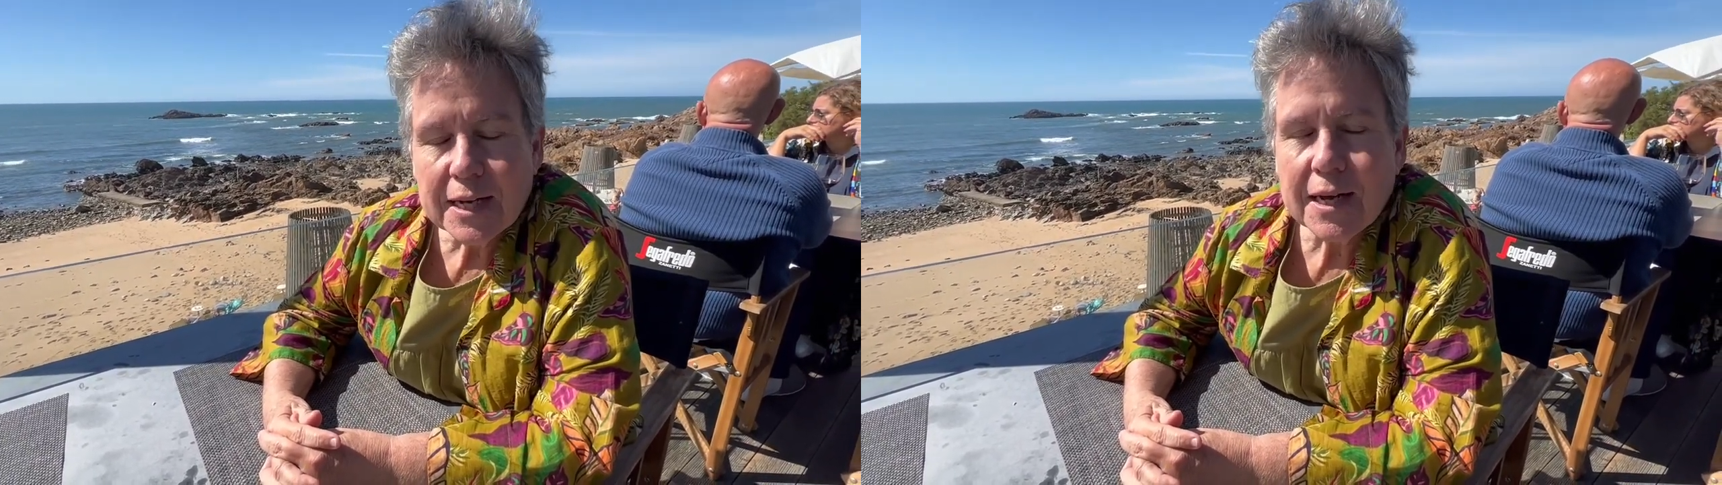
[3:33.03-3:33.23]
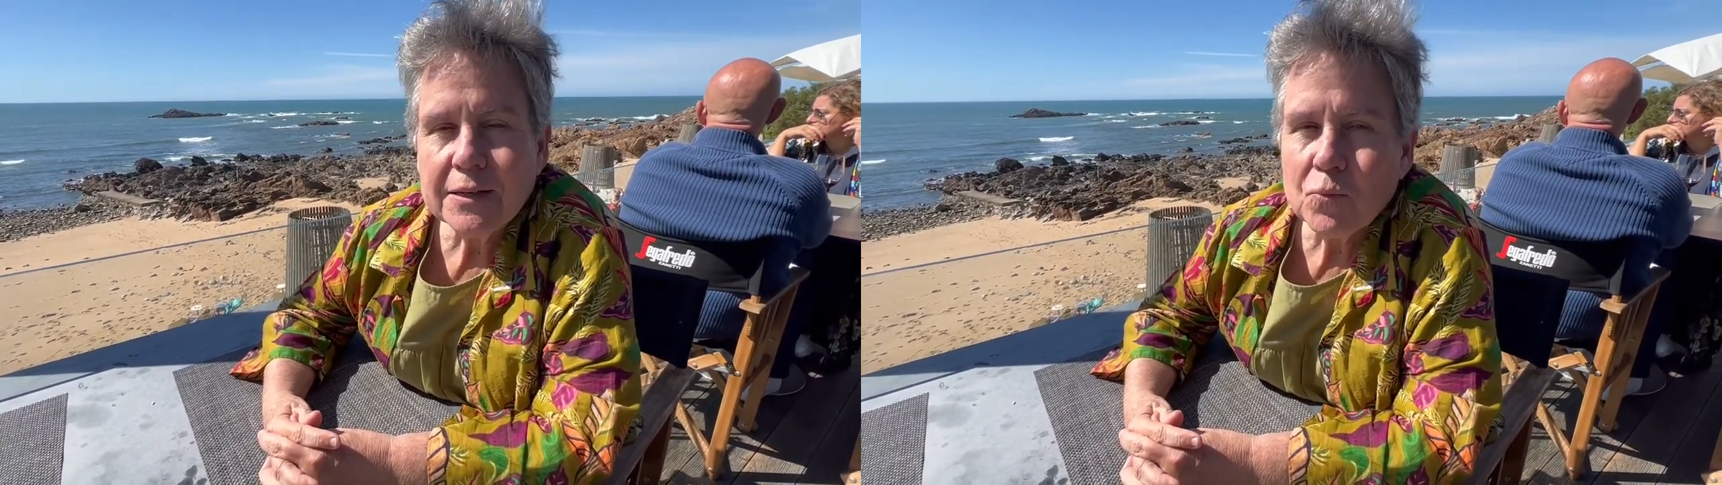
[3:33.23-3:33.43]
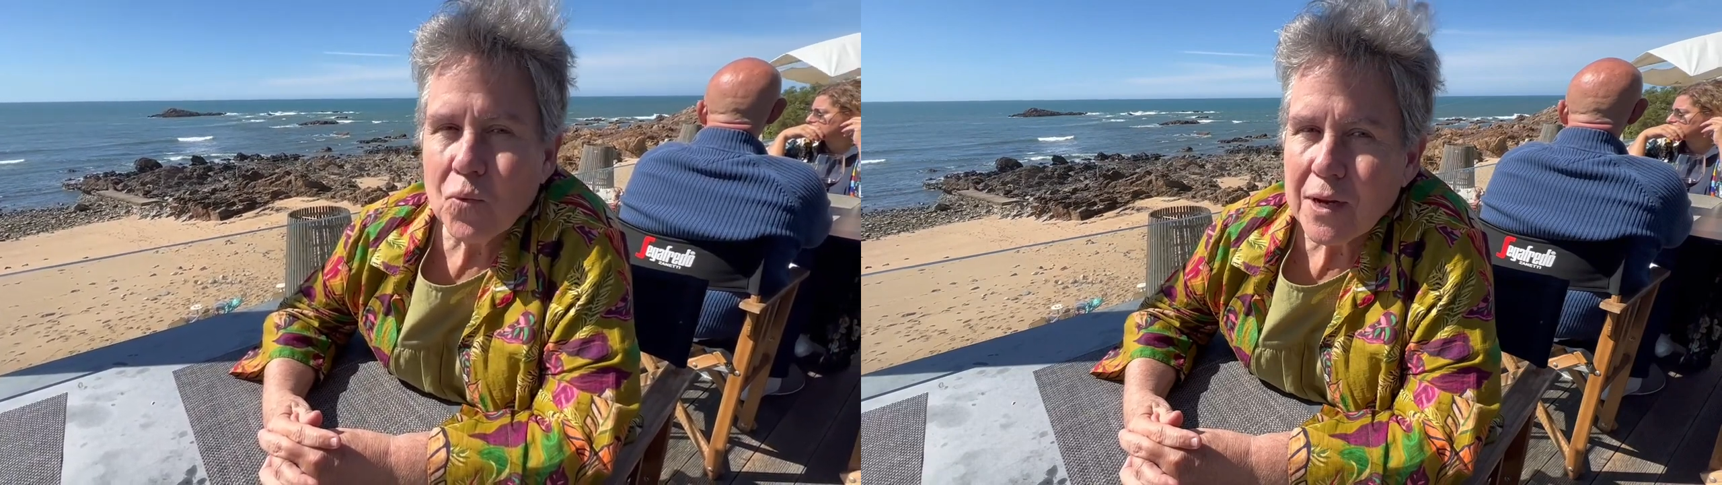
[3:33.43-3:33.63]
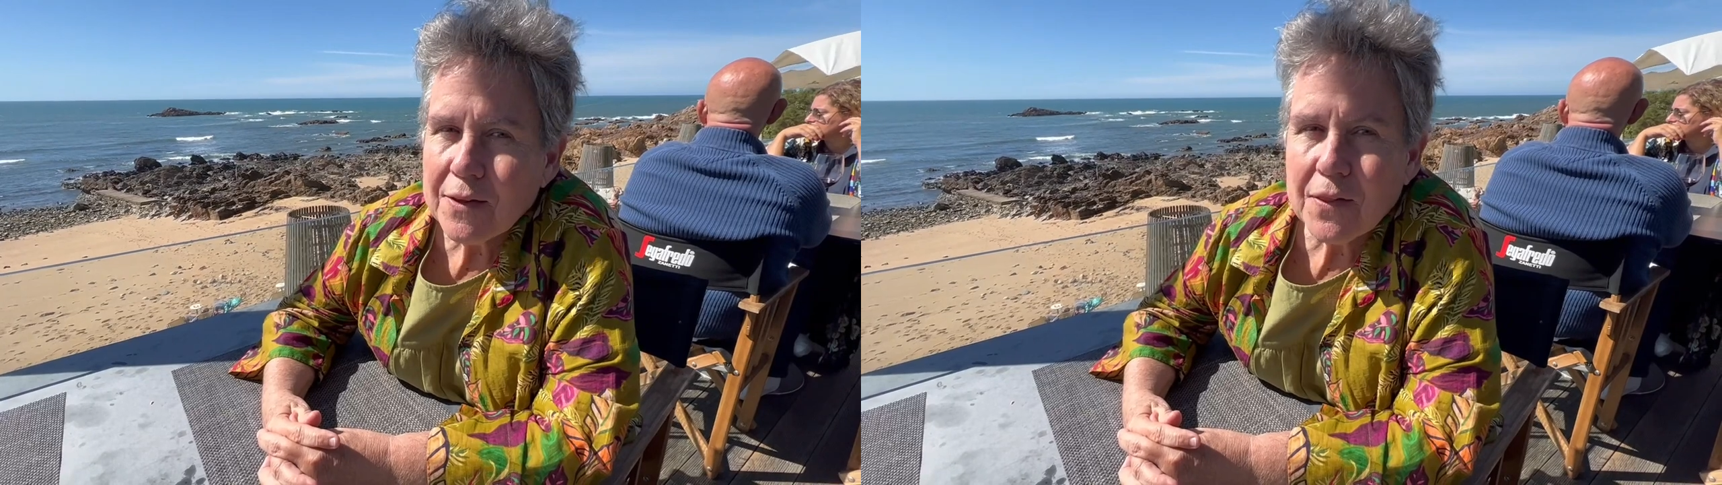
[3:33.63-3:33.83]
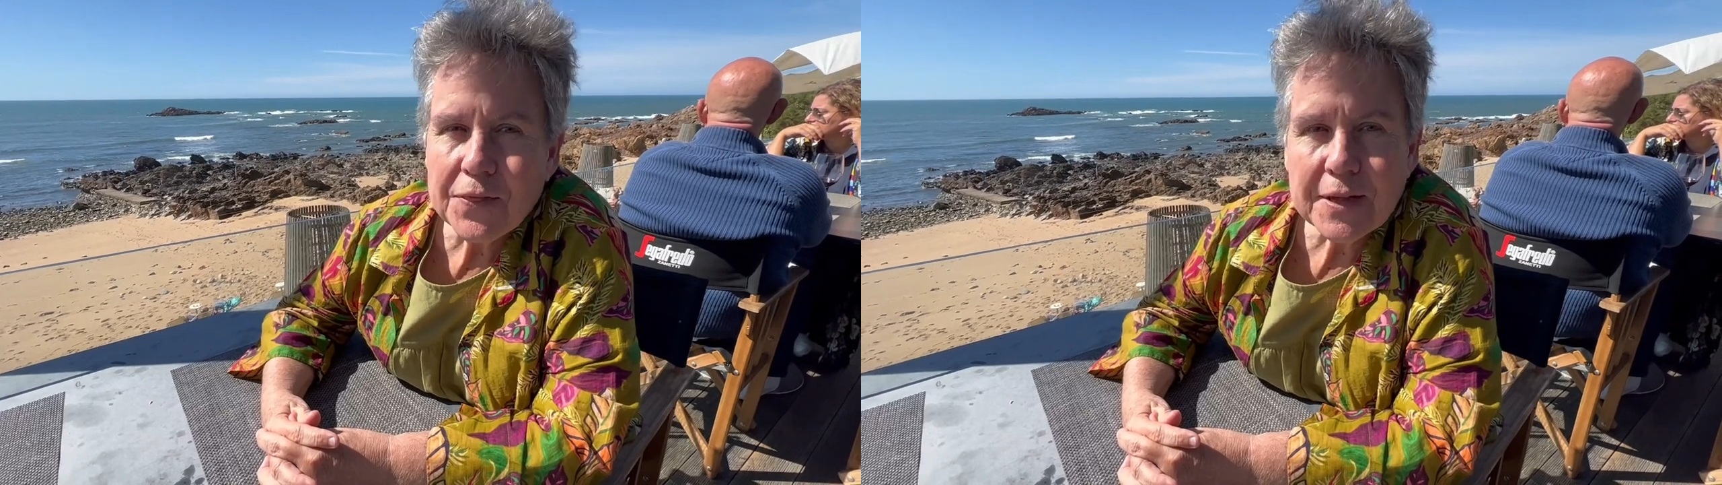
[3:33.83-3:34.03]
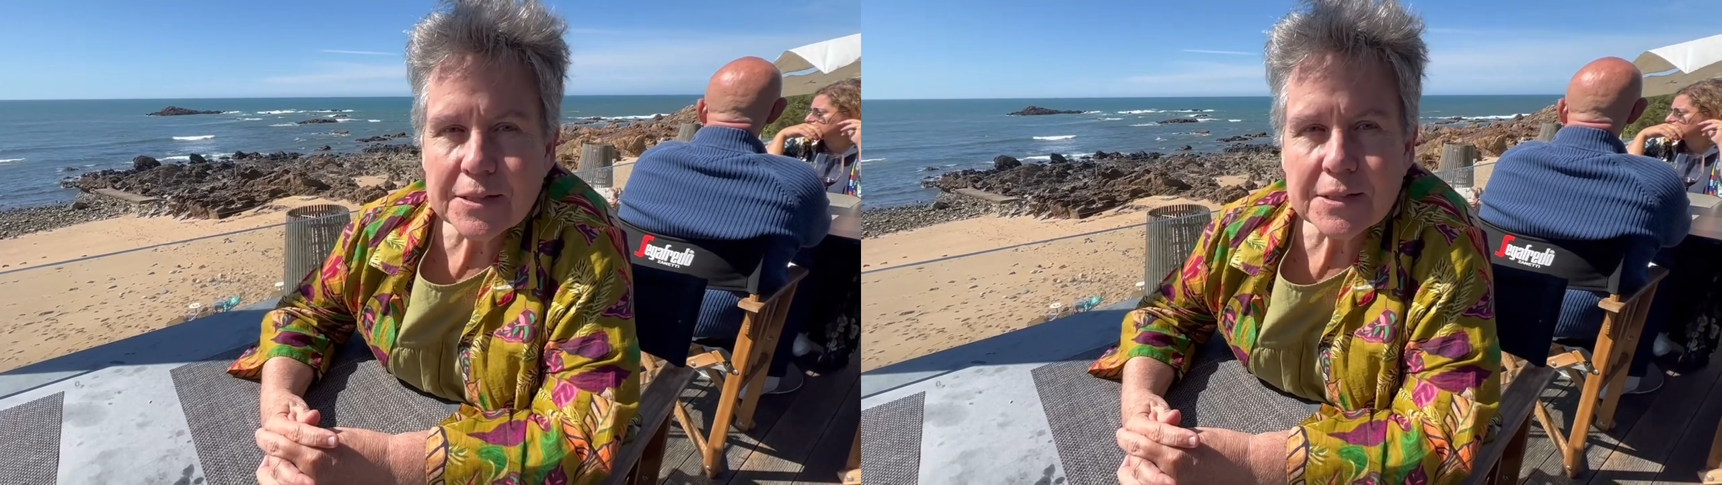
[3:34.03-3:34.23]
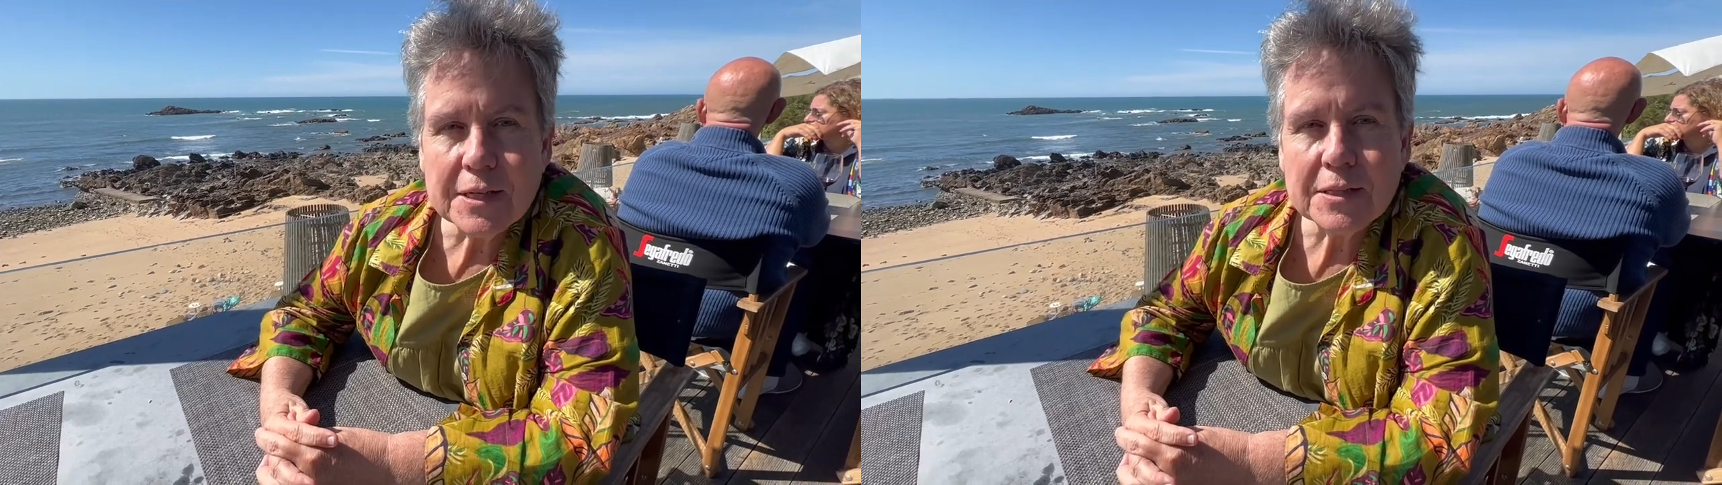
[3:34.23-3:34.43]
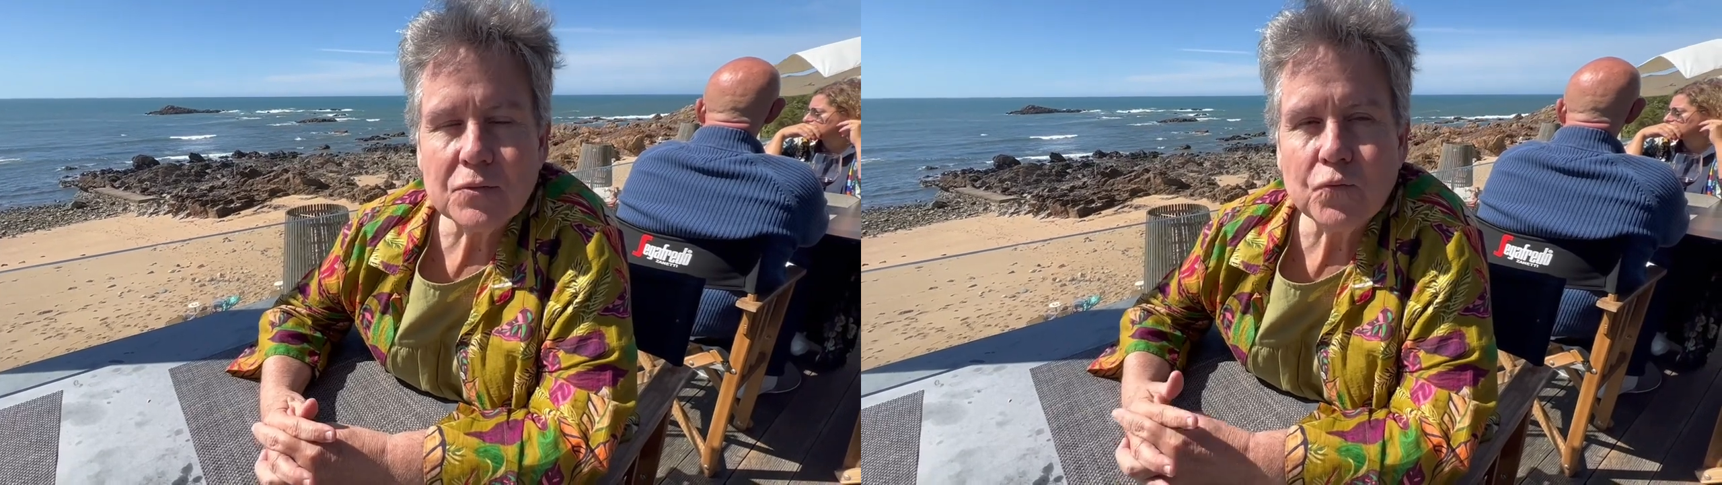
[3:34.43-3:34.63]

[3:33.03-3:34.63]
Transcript: and one of the things that